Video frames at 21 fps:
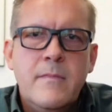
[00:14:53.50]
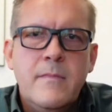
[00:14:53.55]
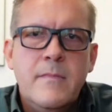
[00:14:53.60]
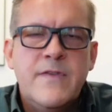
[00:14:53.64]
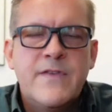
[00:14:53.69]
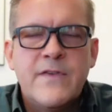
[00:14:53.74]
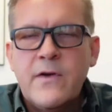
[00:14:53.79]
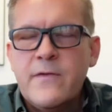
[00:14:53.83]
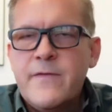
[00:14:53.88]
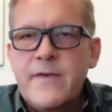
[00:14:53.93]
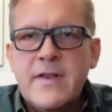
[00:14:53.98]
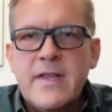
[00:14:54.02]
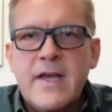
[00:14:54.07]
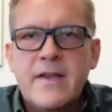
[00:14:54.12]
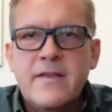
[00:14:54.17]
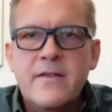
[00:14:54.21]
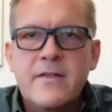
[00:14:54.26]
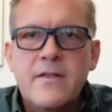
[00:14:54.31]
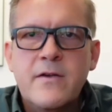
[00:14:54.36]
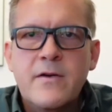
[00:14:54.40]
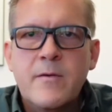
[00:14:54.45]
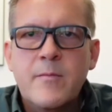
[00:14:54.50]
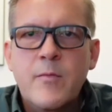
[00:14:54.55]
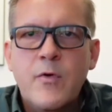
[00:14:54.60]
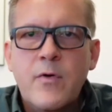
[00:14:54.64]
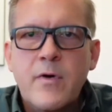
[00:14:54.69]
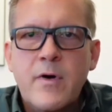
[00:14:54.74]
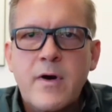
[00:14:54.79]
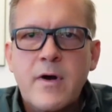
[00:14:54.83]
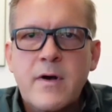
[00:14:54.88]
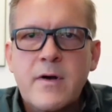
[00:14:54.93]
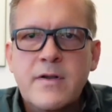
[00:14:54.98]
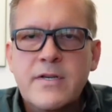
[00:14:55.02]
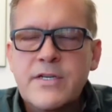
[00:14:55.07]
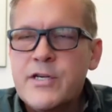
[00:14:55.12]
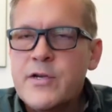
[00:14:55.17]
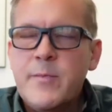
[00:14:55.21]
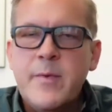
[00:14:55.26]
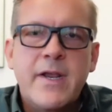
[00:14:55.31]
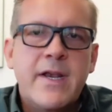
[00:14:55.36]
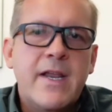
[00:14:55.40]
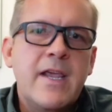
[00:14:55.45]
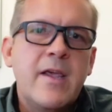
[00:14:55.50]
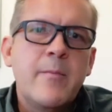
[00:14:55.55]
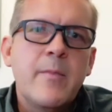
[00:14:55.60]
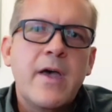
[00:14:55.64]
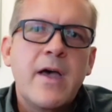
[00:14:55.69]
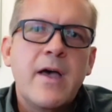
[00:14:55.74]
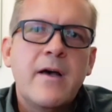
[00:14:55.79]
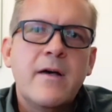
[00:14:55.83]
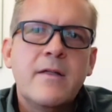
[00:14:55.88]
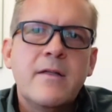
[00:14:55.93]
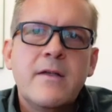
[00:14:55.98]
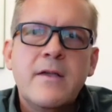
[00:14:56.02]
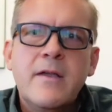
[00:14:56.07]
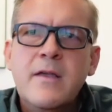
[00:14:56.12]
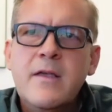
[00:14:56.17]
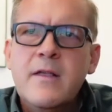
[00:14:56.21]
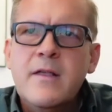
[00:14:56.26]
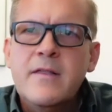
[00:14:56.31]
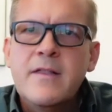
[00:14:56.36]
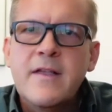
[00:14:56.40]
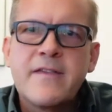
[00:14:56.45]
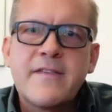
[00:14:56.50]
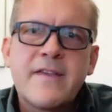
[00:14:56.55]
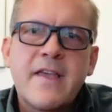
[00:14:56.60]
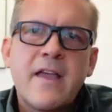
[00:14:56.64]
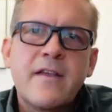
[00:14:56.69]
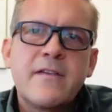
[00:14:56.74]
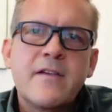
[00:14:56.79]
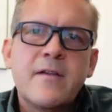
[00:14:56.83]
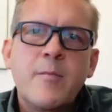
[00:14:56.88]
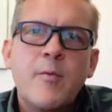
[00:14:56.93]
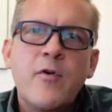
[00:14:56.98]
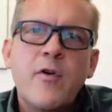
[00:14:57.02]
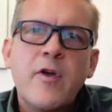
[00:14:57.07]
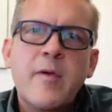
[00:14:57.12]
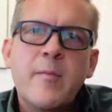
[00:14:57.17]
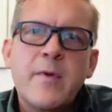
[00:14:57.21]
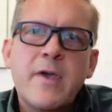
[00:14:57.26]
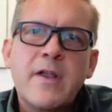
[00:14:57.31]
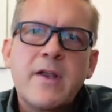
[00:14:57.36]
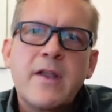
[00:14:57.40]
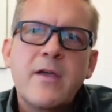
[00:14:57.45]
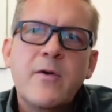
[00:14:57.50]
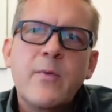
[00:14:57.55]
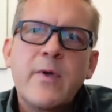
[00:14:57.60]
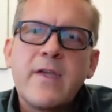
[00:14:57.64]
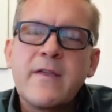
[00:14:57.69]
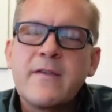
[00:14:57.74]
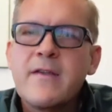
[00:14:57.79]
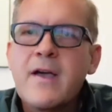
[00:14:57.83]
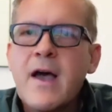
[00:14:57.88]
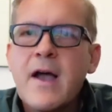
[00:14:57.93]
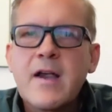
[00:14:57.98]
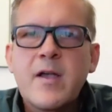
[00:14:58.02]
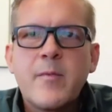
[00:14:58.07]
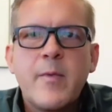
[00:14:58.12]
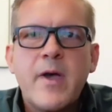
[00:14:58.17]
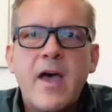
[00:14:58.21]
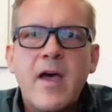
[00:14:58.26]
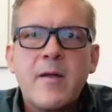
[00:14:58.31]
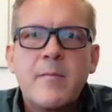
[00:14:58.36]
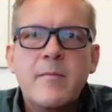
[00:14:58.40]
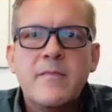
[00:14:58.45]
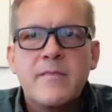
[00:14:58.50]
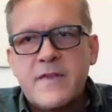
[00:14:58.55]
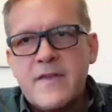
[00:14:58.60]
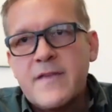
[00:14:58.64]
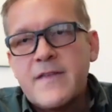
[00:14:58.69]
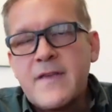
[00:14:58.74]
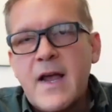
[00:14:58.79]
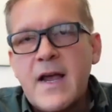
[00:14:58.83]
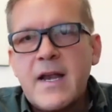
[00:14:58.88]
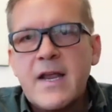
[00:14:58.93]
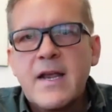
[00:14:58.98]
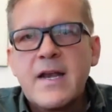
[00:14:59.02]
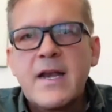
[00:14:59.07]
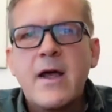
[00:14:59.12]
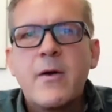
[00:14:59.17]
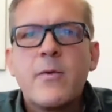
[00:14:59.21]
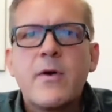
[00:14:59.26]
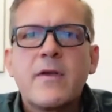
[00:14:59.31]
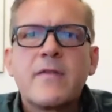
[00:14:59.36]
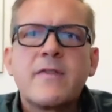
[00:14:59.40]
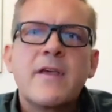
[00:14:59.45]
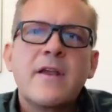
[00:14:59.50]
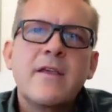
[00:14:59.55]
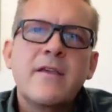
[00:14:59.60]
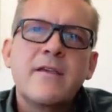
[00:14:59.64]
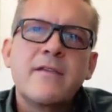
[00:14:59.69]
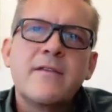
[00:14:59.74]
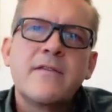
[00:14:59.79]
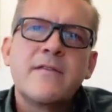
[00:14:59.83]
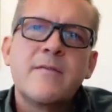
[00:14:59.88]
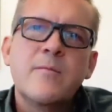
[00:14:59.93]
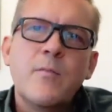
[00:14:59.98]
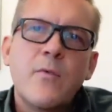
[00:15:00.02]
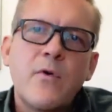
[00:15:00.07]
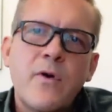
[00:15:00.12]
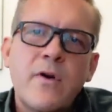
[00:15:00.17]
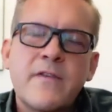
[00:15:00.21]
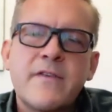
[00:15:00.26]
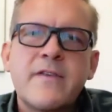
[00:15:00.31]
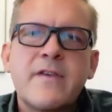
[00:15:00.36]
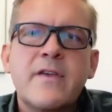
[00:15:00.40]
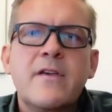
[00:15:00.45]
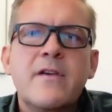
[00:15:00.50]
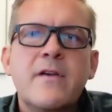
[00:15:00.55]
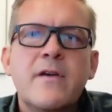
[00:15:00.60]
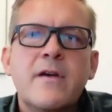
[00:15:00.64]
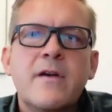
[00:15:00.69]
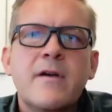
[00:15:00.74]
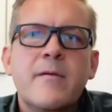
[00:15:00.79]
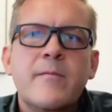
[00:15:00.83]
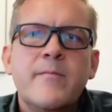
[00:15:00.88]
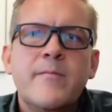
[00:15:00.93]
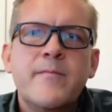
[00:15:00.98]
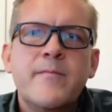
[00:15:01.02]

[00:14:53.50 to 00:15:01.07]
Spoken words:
So if you'd like to learn more, shoot me an email. Let's schedule an appointment and we can talk about designing a network that is more secure,